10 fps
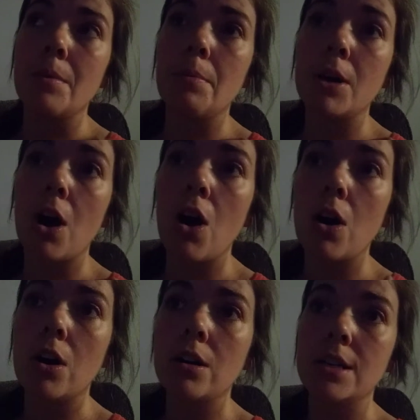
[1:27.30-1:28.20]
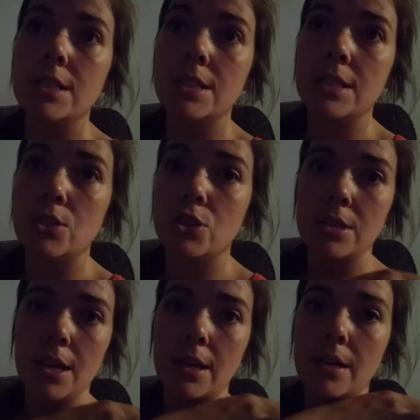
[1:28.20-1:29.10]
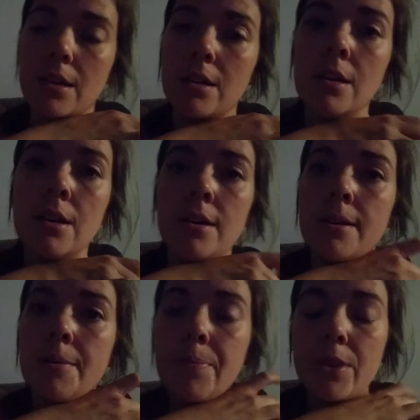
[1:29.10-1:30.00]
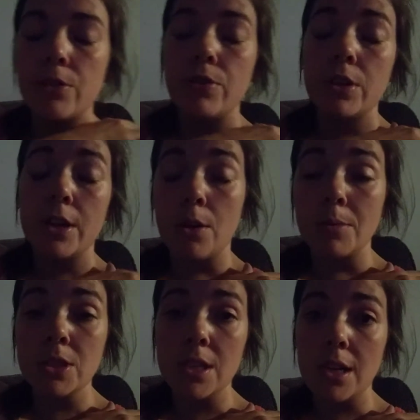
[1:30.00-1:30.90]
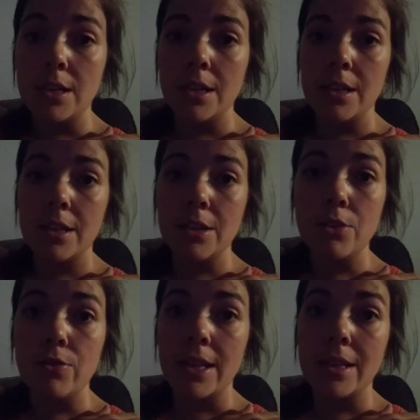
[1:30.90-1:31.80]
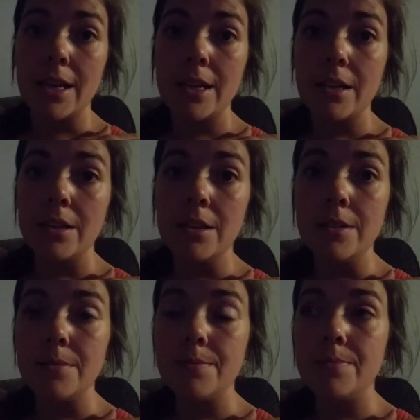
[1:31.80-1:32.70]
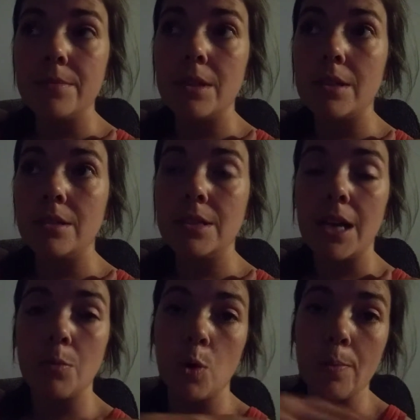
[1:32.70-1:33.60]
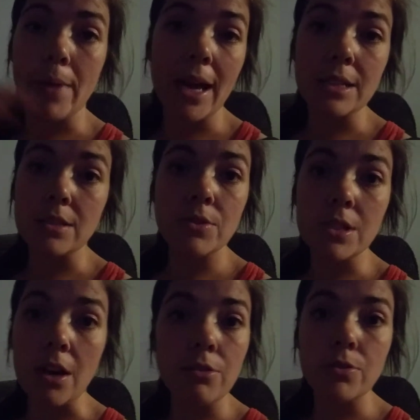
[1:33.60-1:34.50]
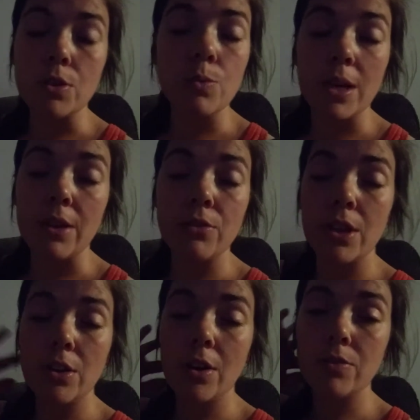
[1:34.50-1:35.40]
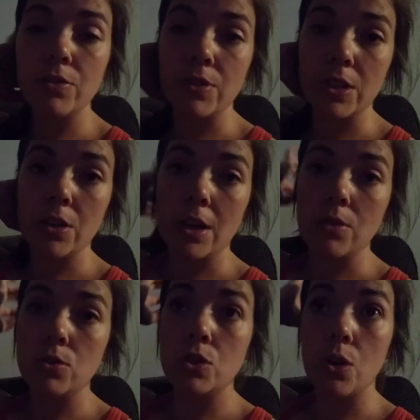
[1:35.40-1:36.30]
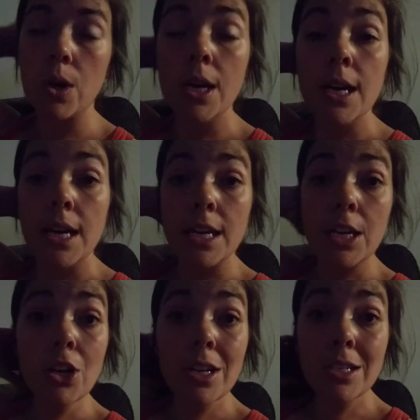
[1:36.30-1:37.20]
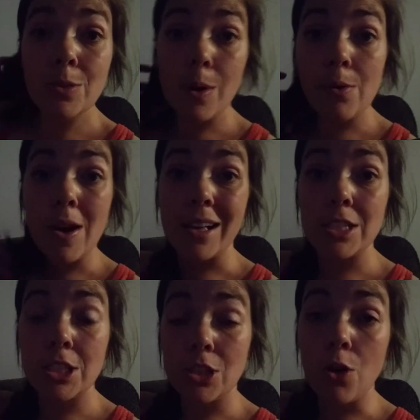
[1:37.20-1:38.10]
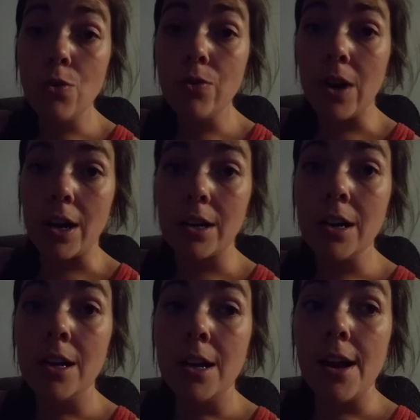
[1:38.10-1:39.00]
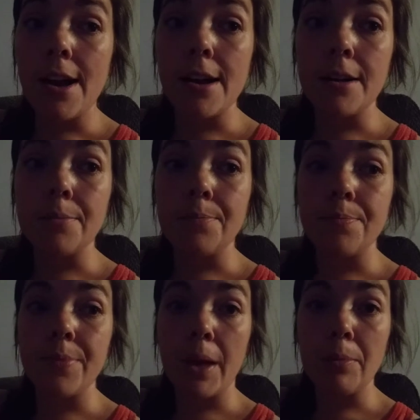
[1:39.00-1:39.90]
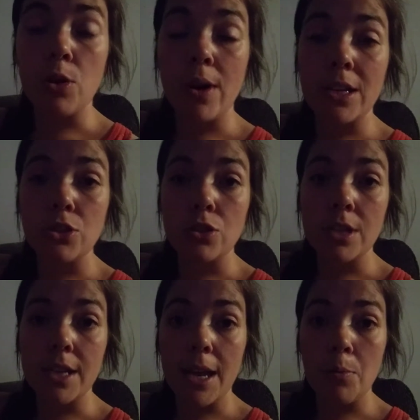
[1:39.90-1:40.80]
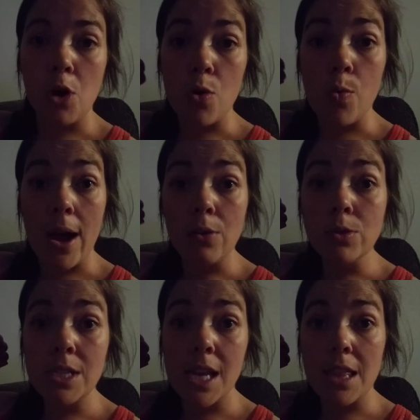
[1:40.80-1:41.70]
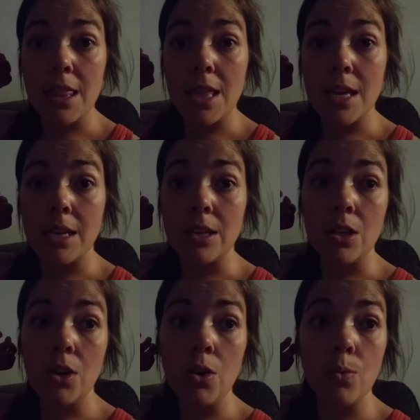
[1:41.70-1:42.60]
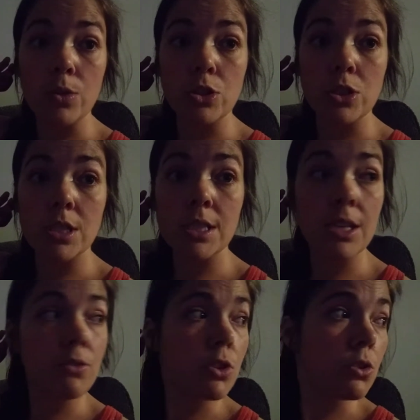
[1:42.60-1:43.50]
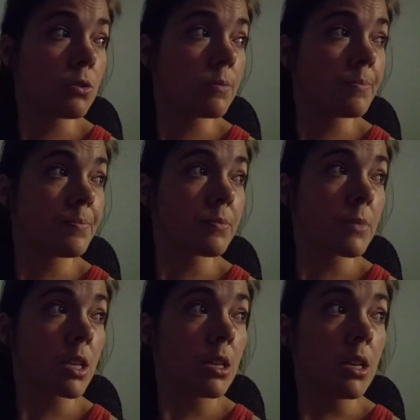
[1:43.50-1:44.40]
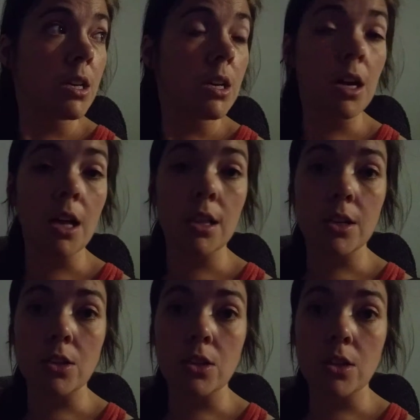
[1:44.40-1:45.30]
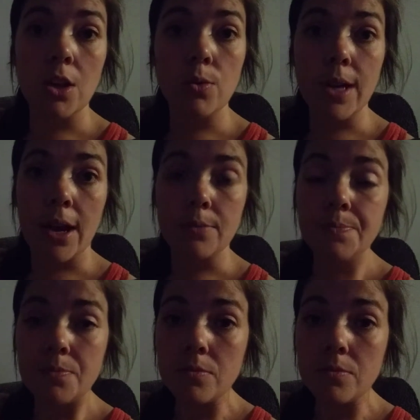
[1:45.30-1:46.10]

but hard is in just like, you feel like you're almost done, and then you find like 10 more bags of stuff or whatever that you have to figure out. So here is where we're at so far. I'm going to go ahead and turn the camera around, and then we'll just give you a little lowdown.